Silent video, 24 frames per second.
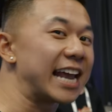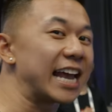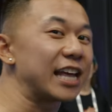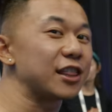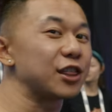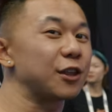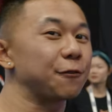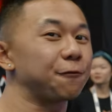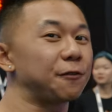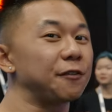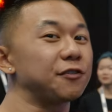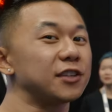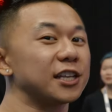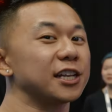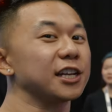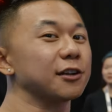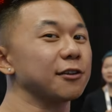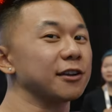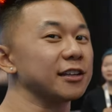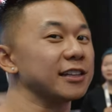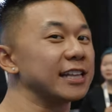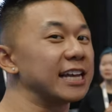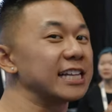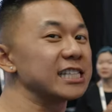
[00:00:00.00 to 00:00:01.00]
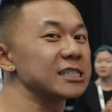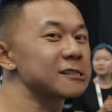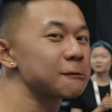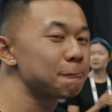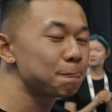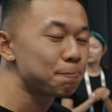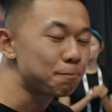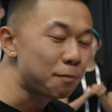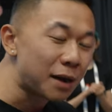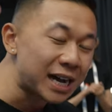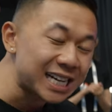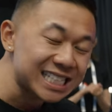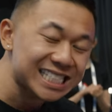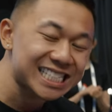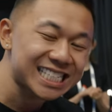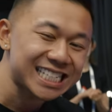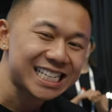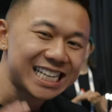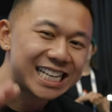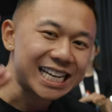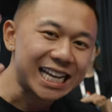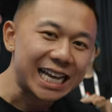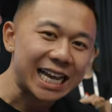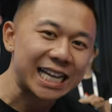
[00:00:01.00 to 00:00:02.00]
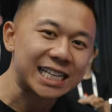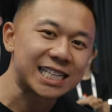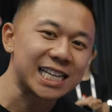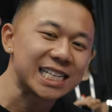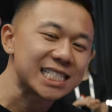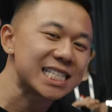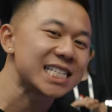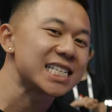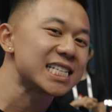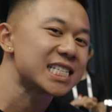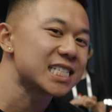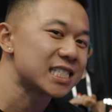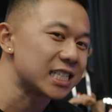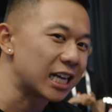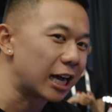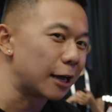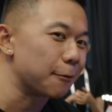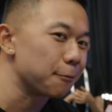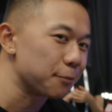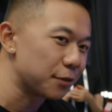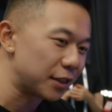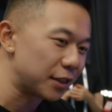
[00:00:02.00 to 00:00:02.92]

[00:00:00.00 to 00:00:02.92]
and the 50 degree lens. But it doesn't stop